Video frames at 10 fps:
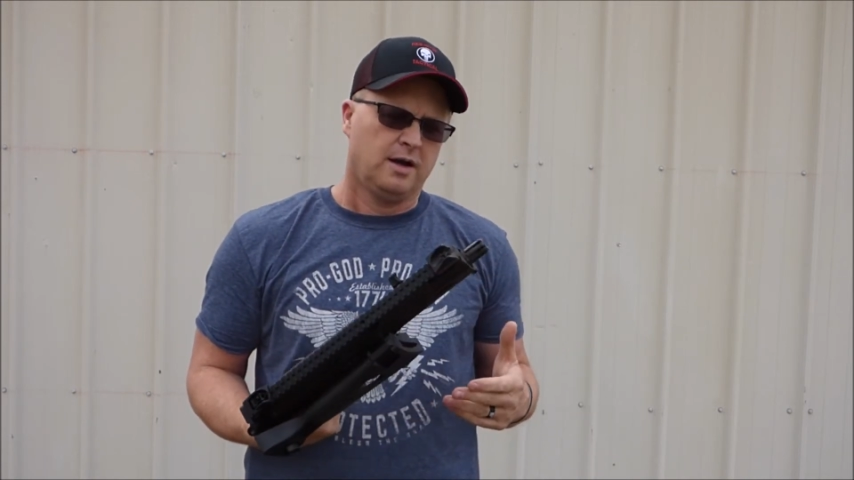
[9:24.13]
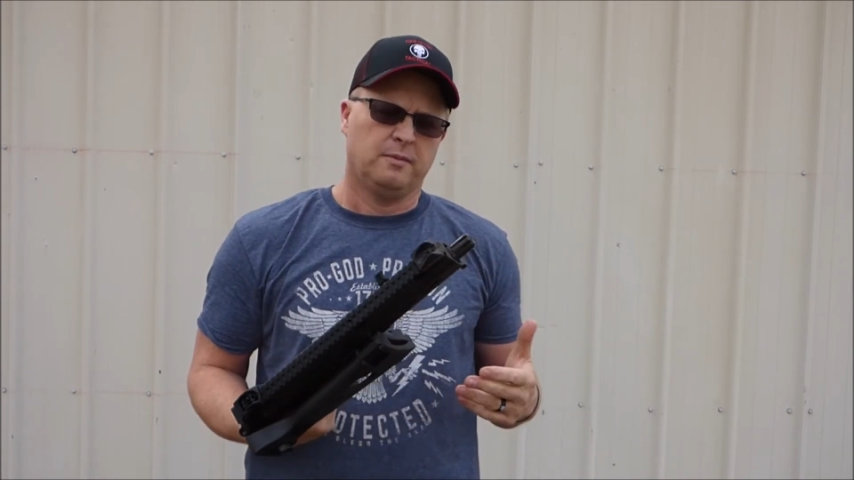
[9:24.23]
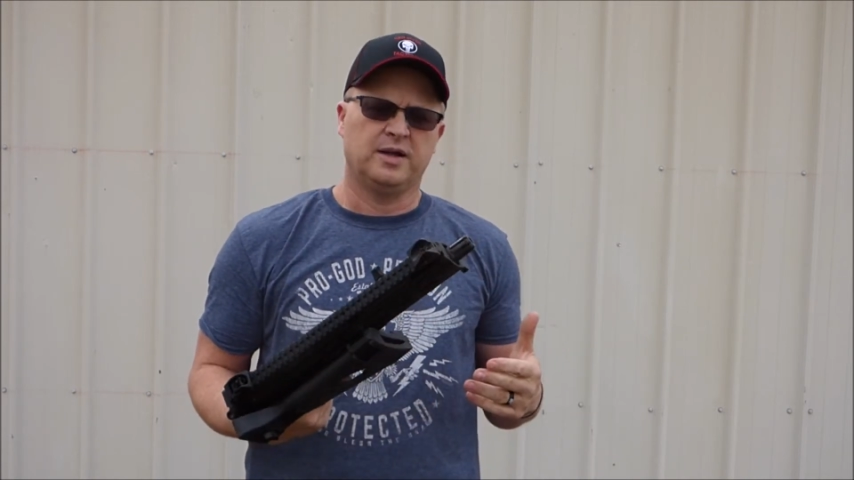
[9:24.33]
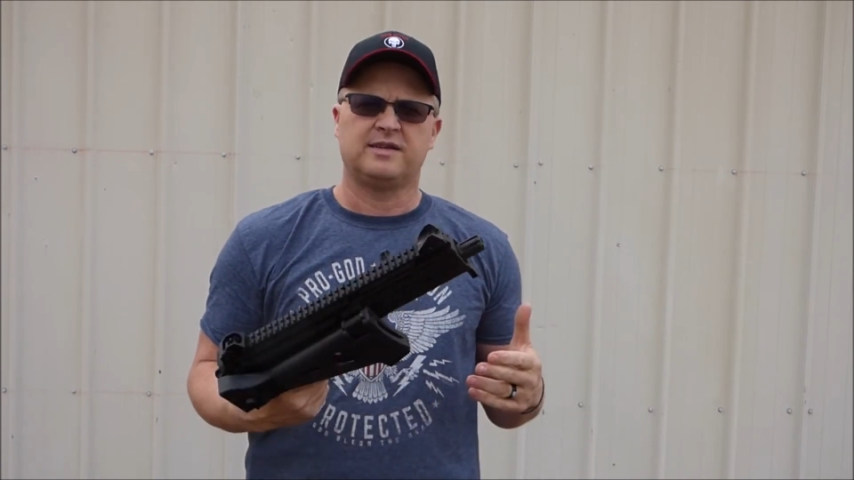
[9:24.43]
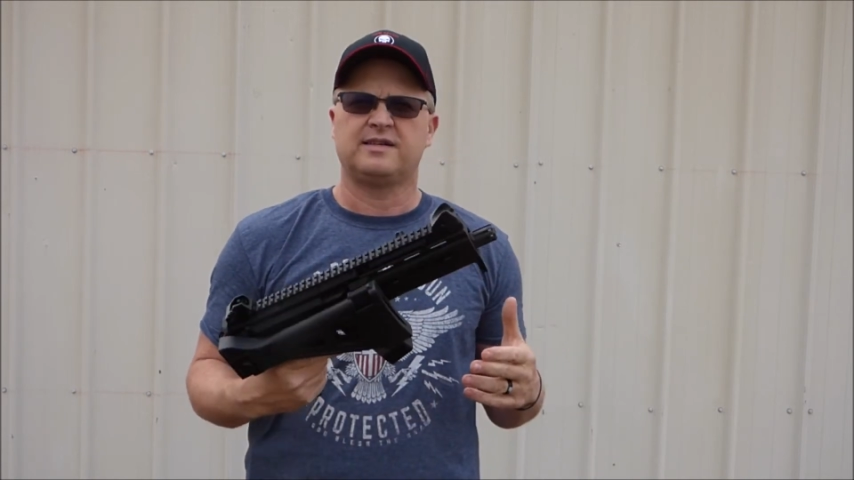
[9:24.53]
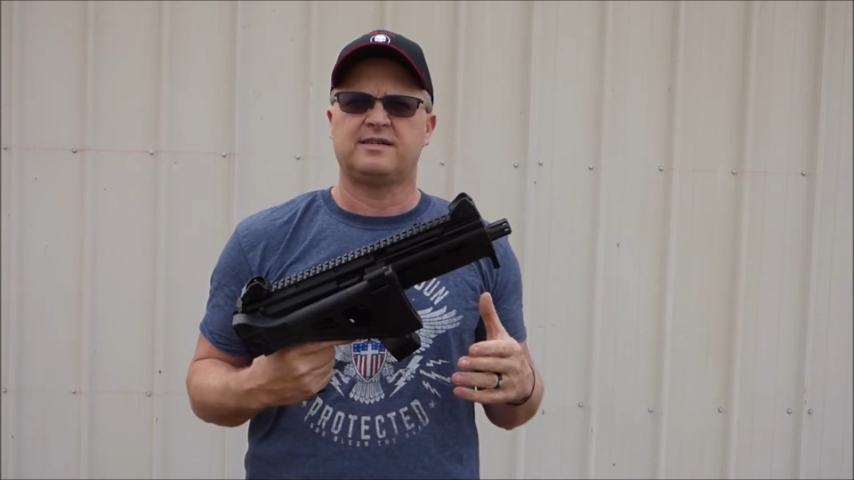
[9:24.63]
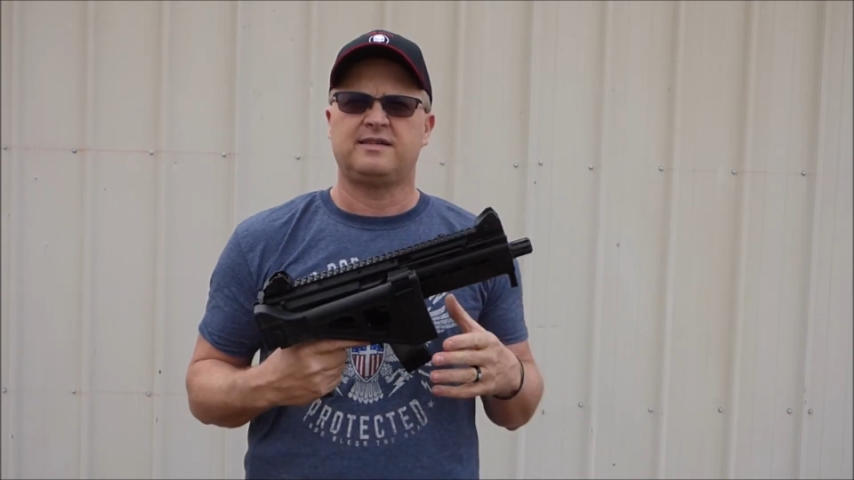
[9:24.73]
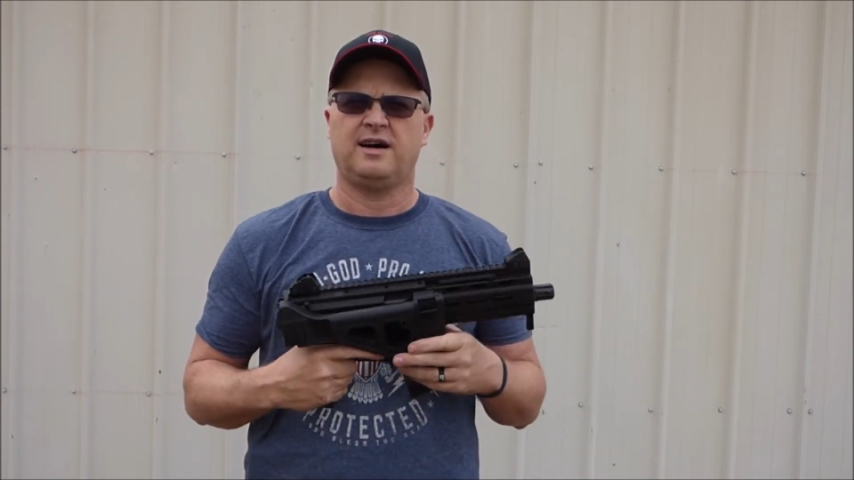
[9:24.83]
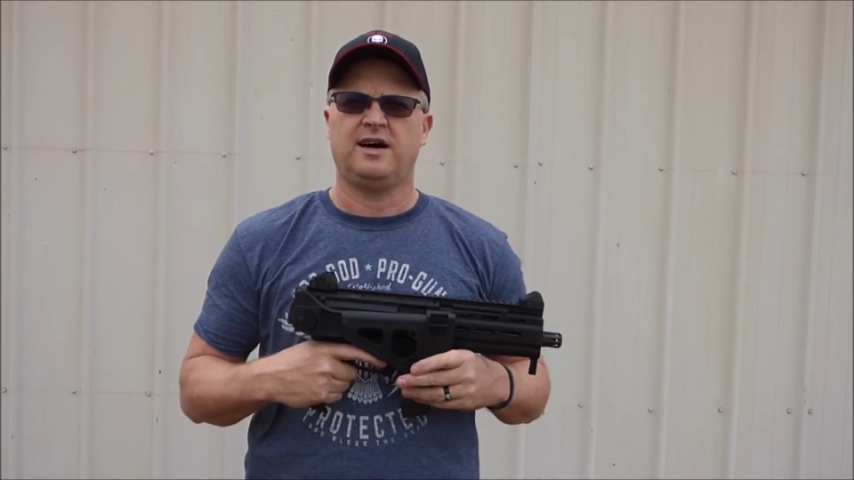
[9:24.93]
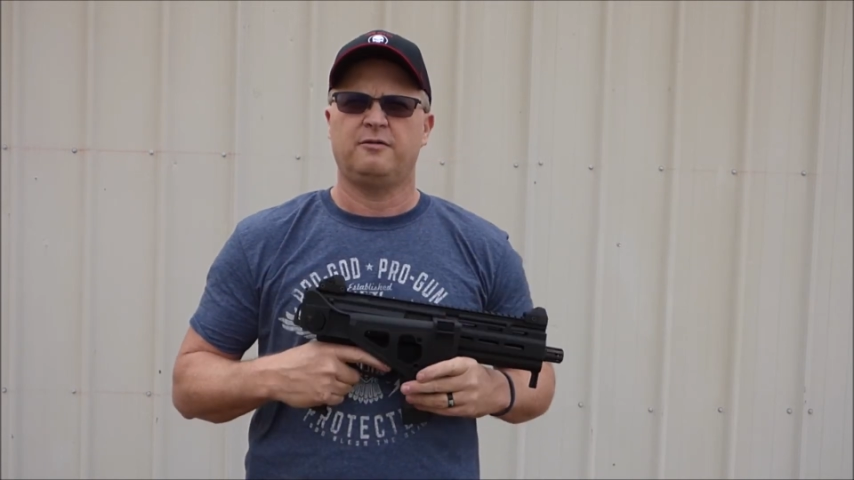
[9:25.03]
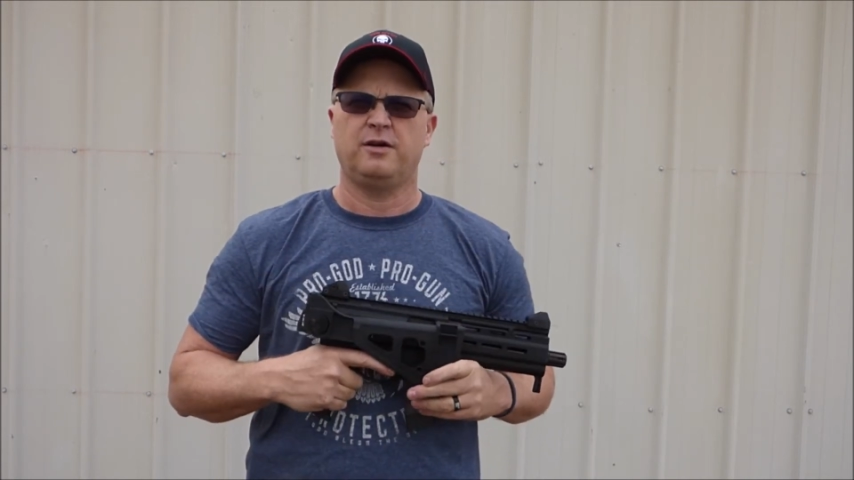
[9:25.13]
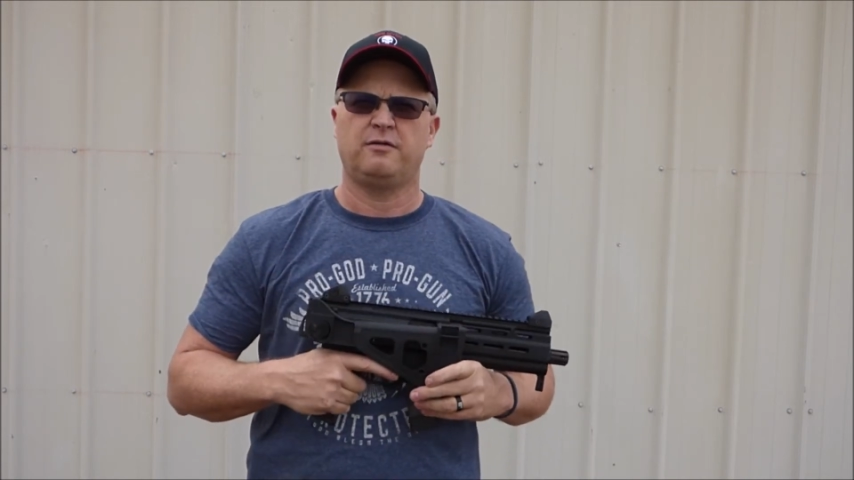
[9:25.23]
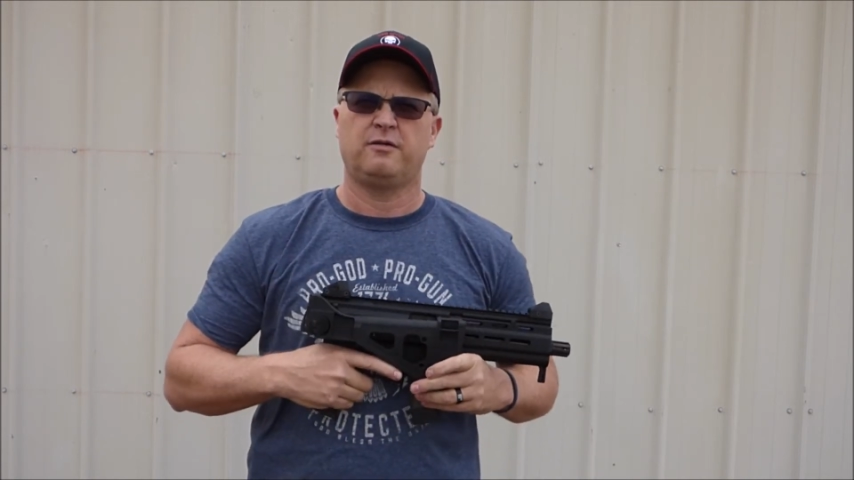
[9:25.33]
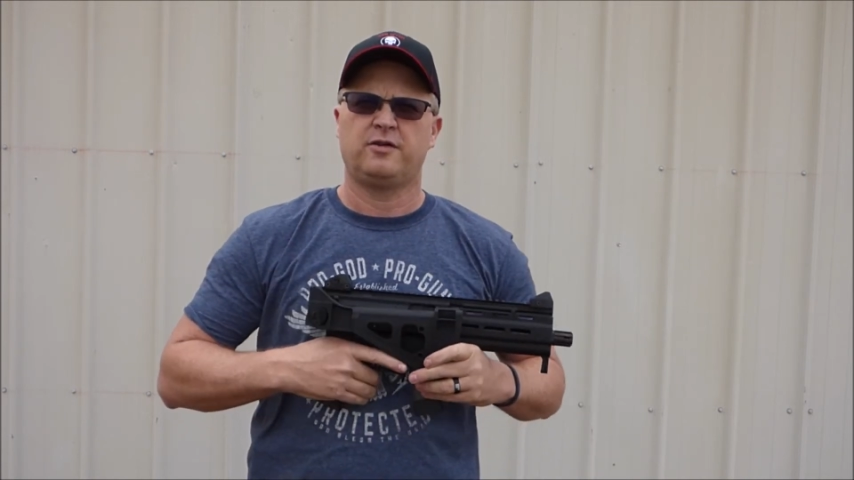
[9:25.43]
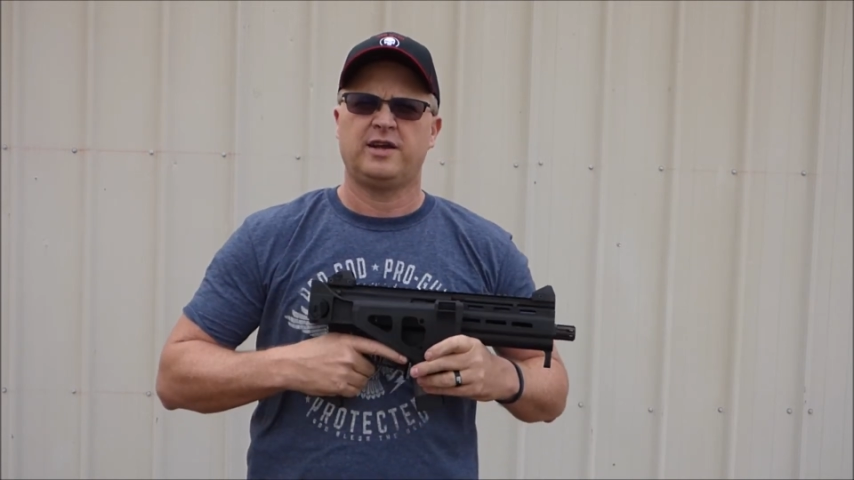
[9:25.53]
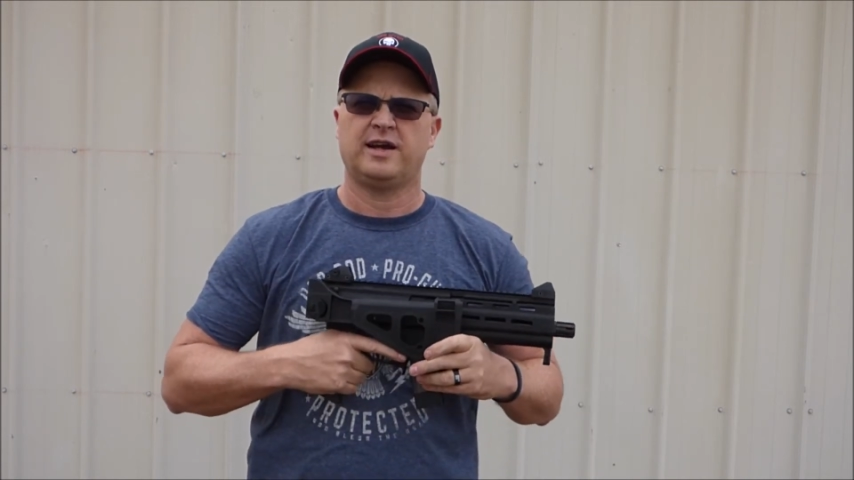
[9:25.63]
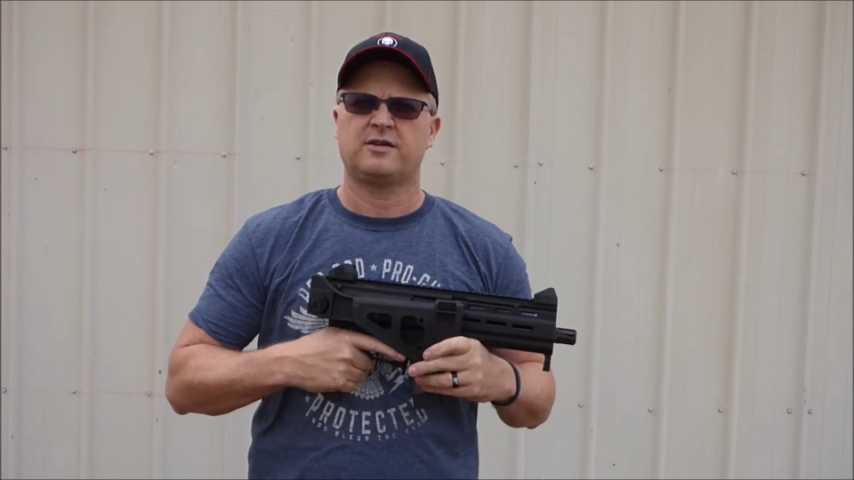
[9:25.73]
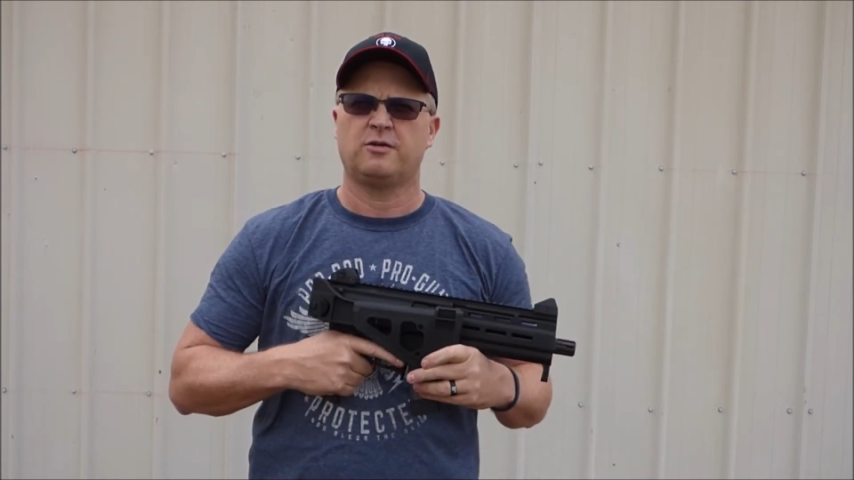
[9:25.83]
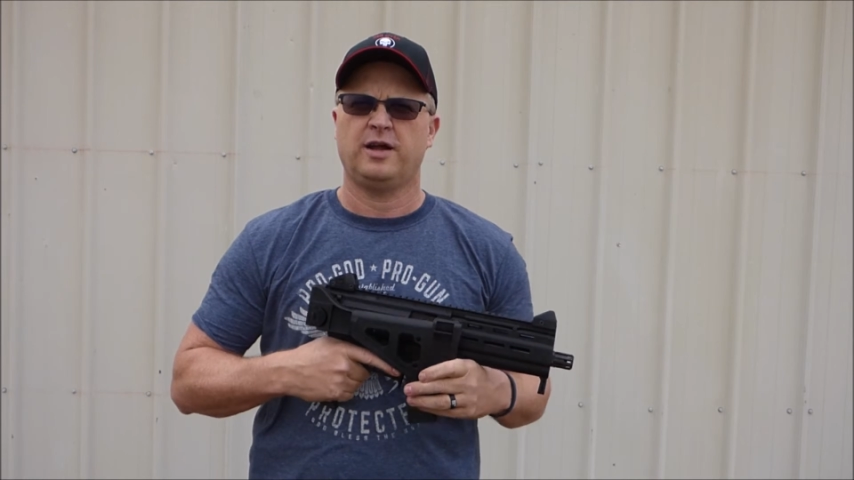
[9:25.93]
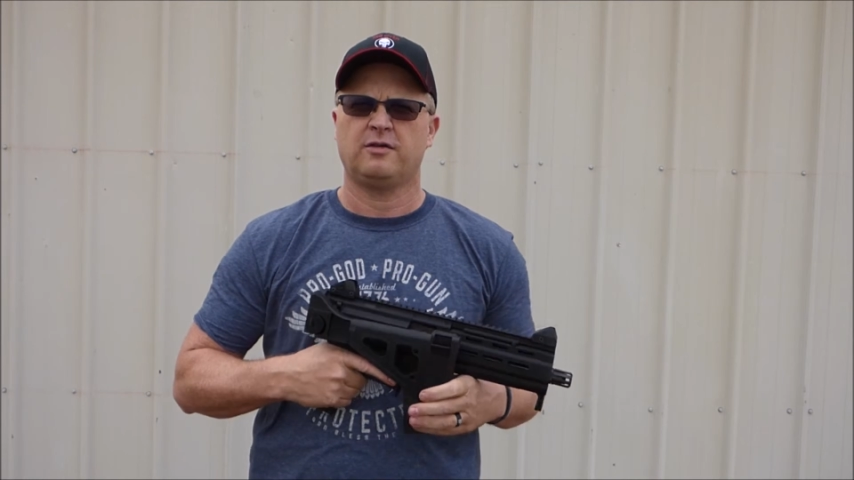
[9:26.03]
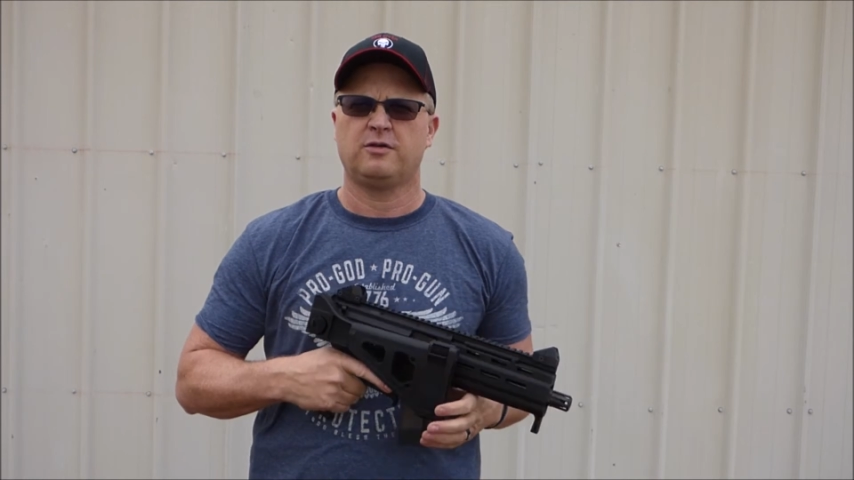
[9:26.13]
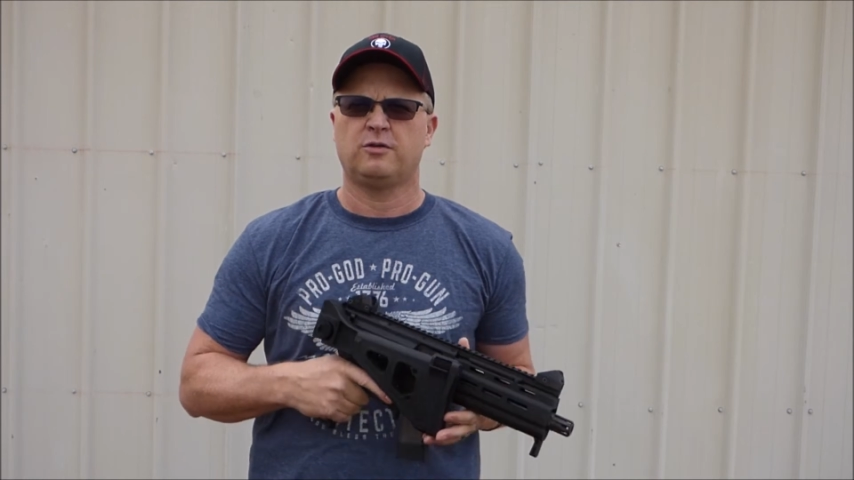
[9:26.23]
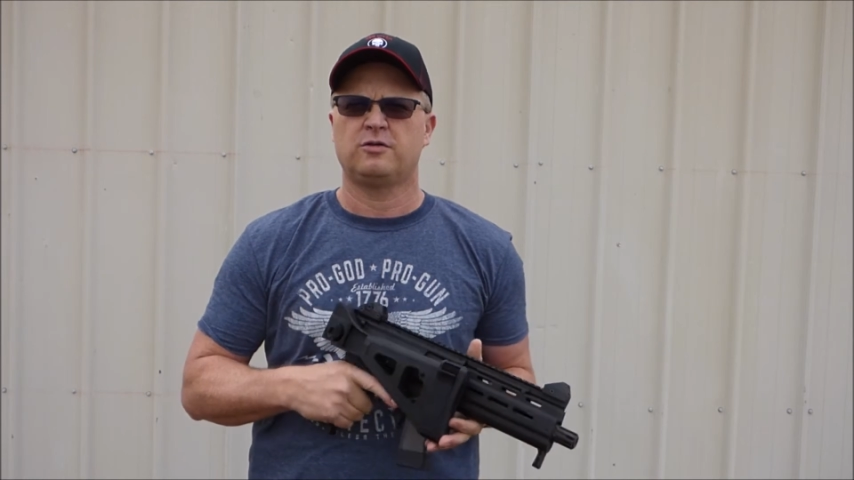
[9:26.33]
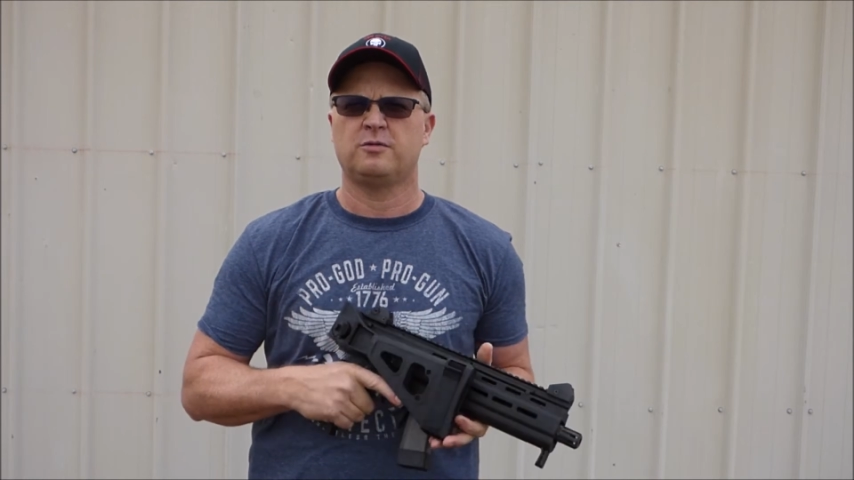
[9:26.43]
But this is Todd, Red River Tactical and Outdoors,